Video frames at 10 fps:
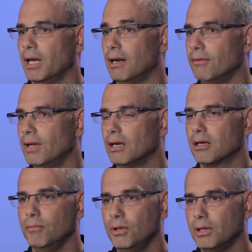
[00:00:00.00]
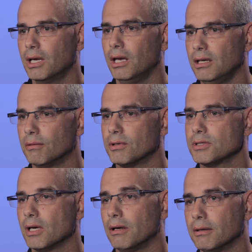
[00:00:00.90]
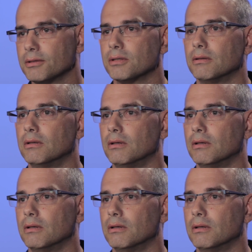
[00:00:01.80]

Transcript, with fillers: and then in communicating your results,